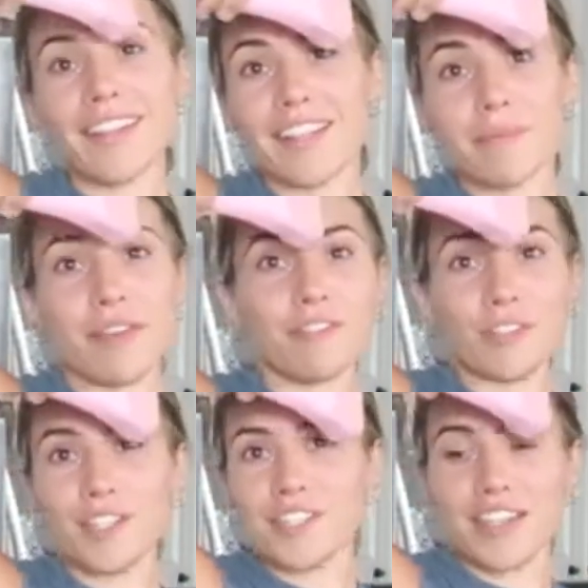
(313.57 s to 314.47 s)
That's my
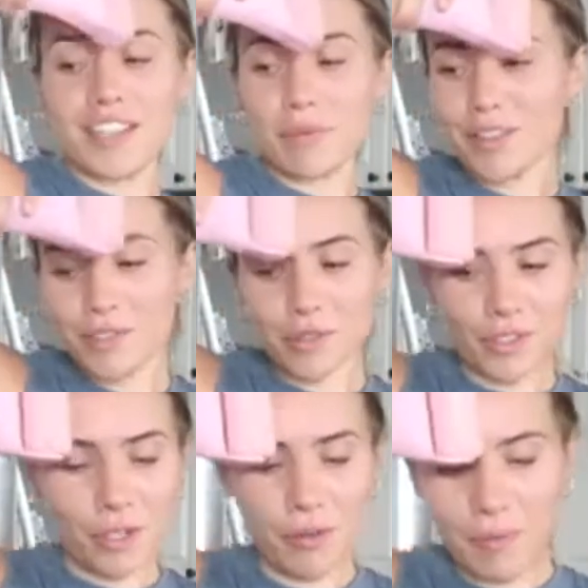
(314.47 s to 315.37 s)
fridge telling me the door
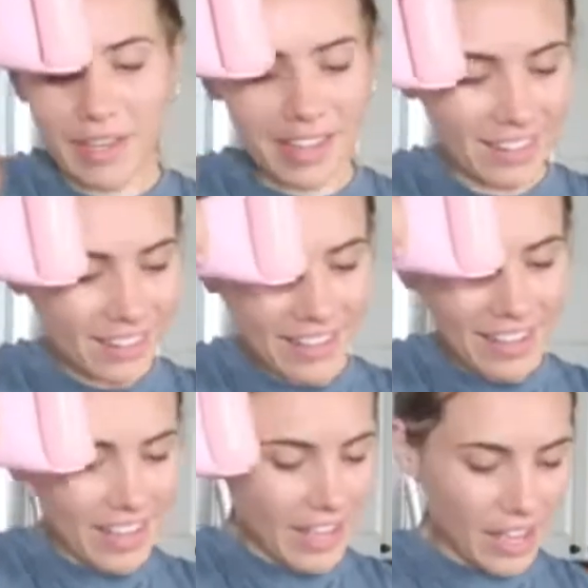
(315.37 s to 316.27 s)
is open.
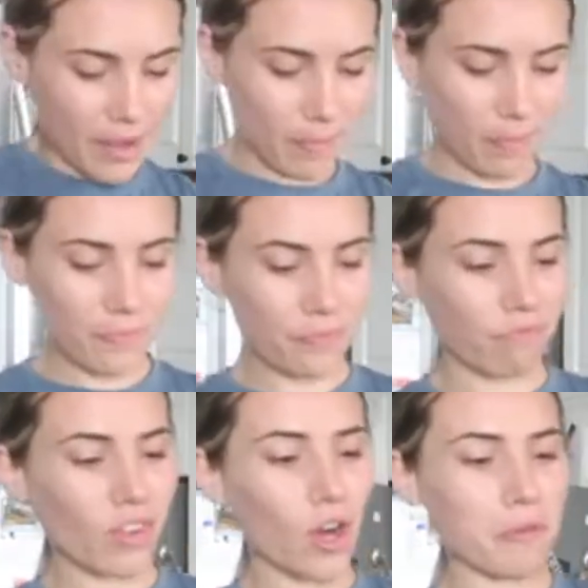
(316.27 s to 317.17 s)
Um,
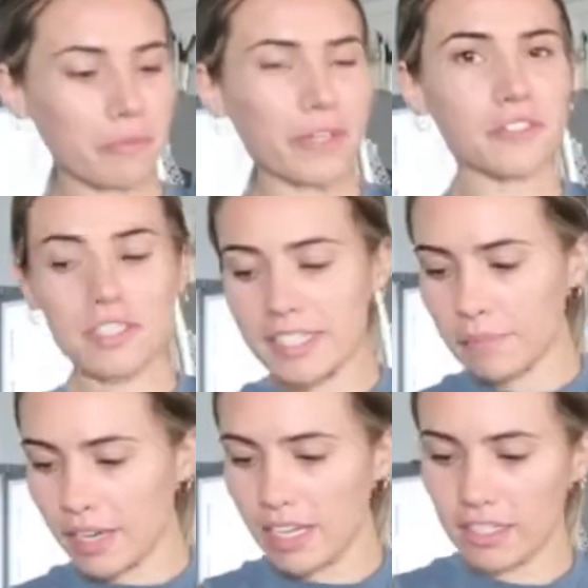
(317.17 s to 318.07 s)
almond milk,
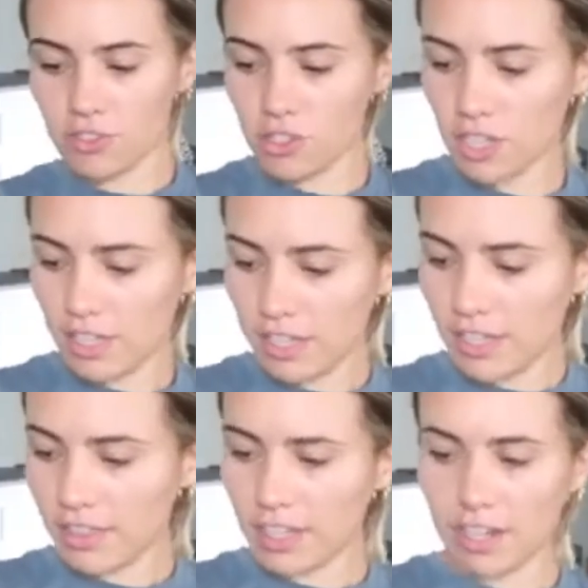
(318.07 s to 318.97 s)
spinach,
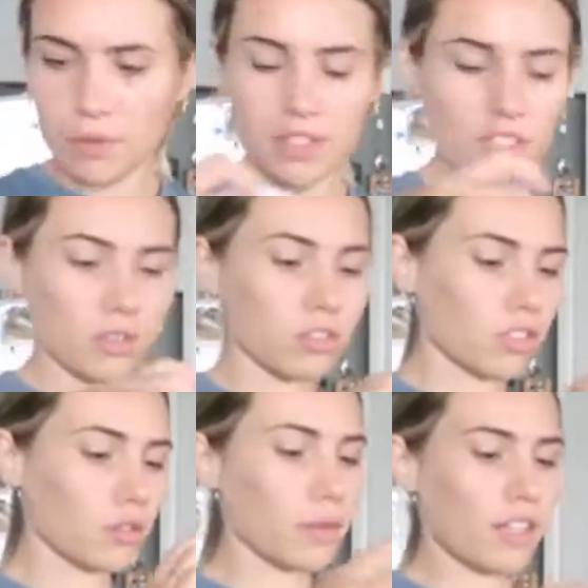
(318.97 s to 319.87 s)
and then I always do a
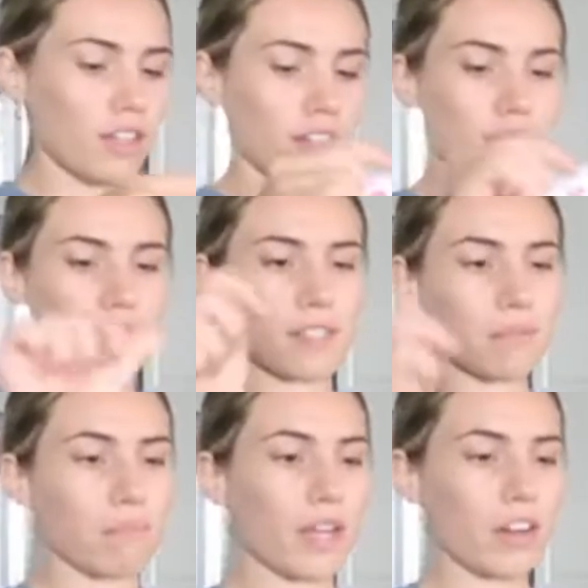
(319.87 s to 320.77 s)
little bit of
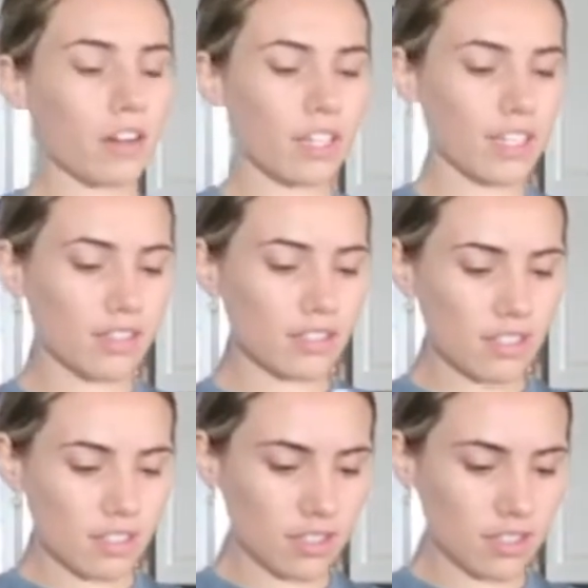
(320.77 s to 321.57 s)
some berries.